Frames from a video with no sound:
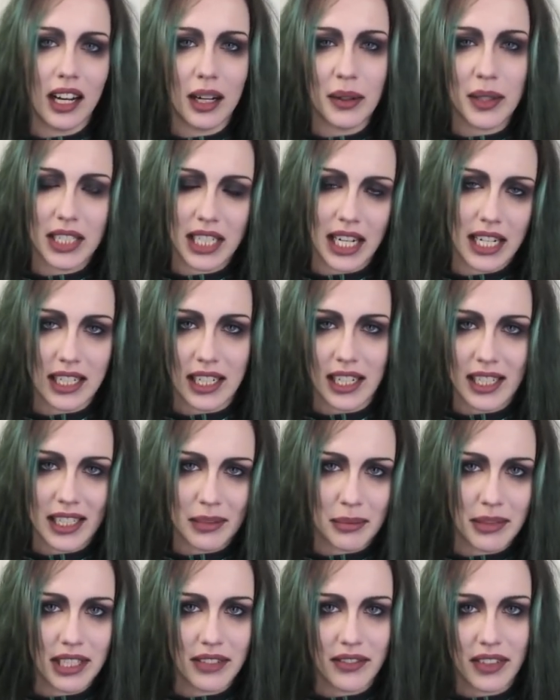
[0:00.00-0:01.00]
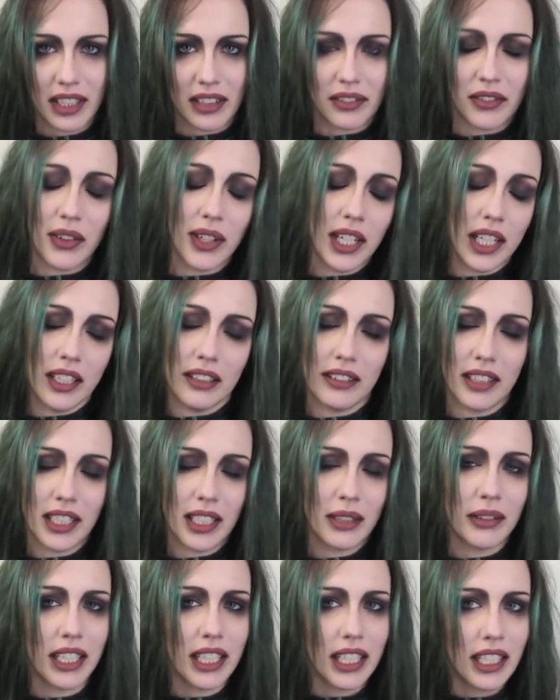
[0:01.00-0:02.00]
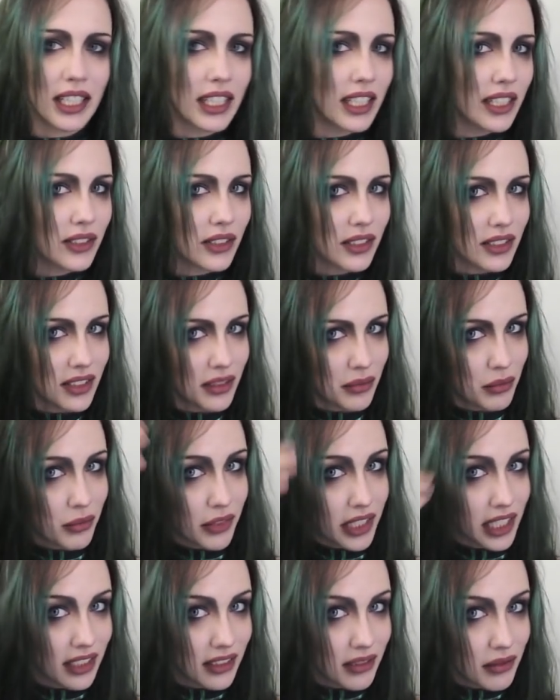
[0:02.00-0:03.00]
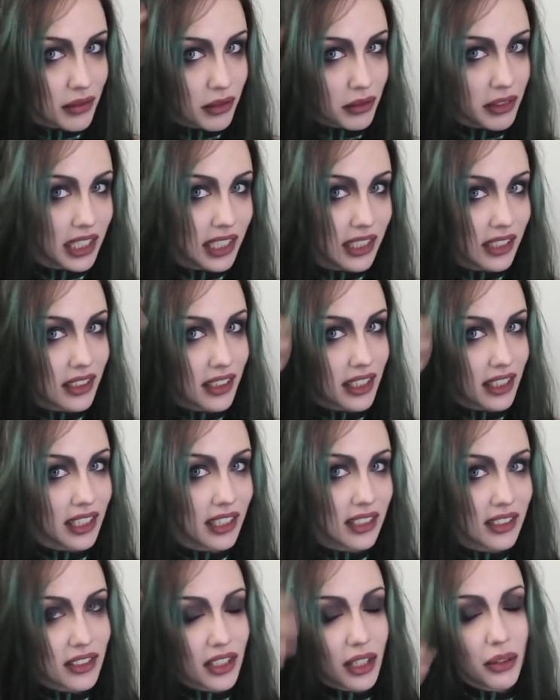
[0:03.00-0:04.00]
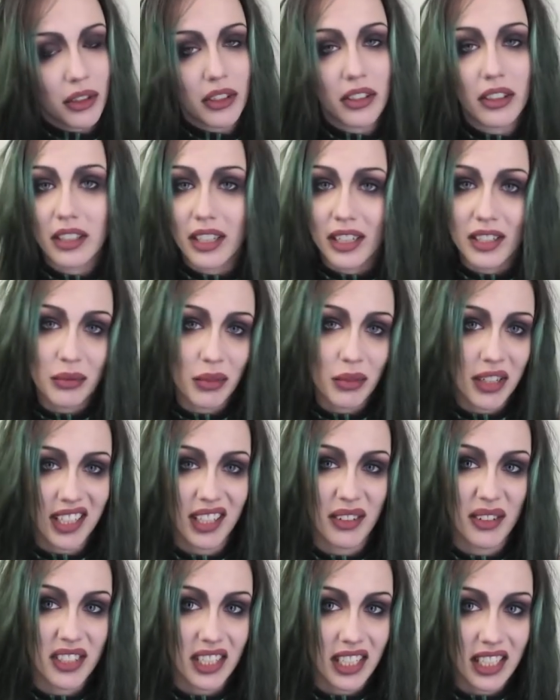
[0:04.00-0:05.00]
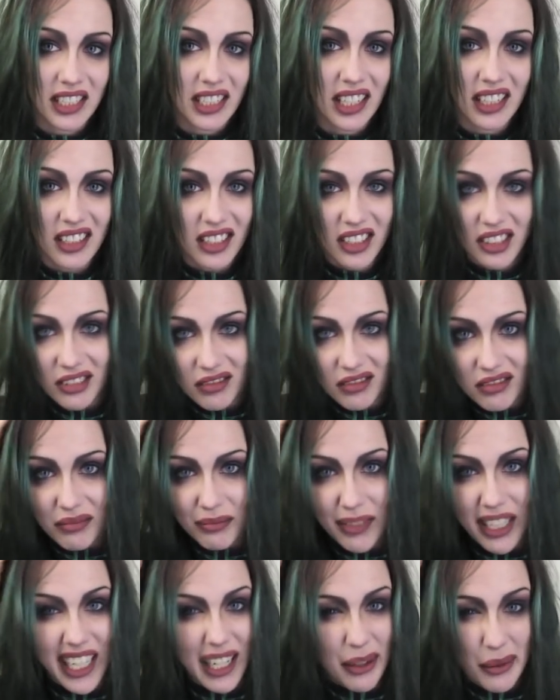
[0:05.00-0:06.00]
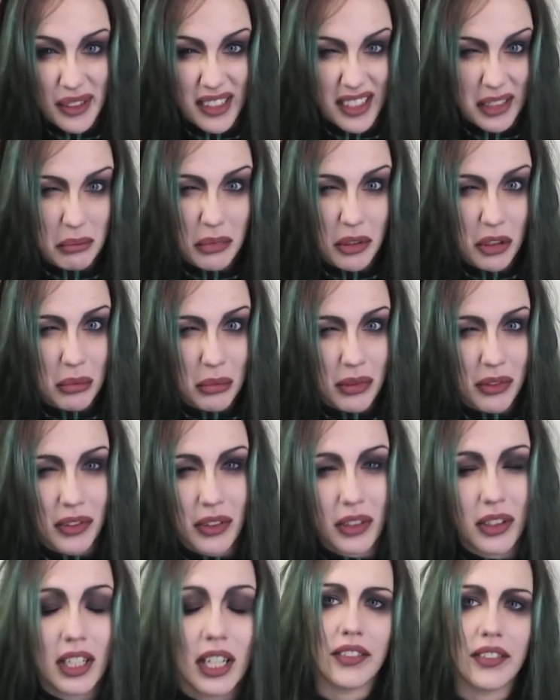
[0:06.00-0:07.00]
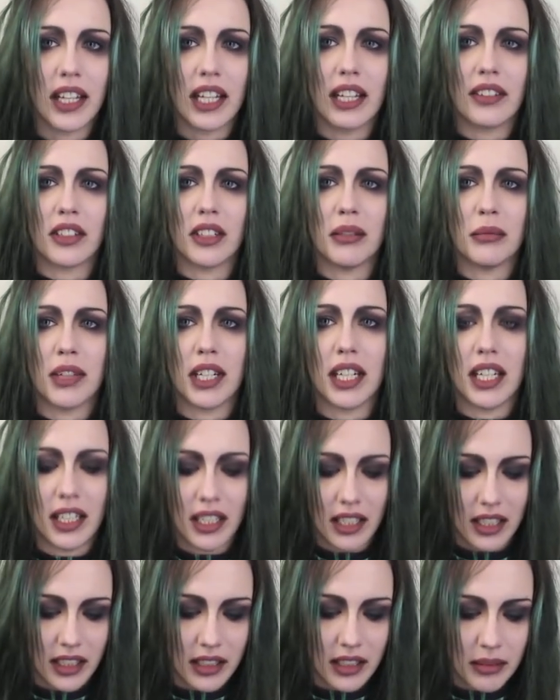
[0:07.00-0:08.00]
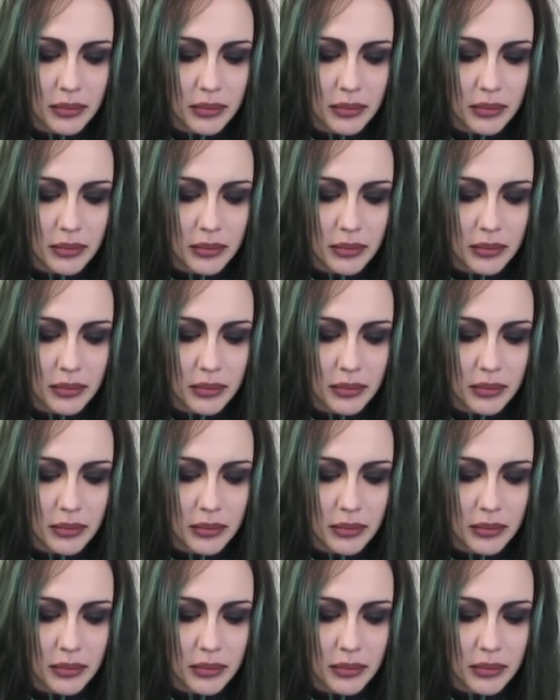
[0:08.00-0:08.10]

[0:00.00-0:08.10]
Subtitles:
which I dyed specifically for Hela anyway. It's got some weird green things going on. I swear that was unintentional. My hair was just blue before. And then I've got my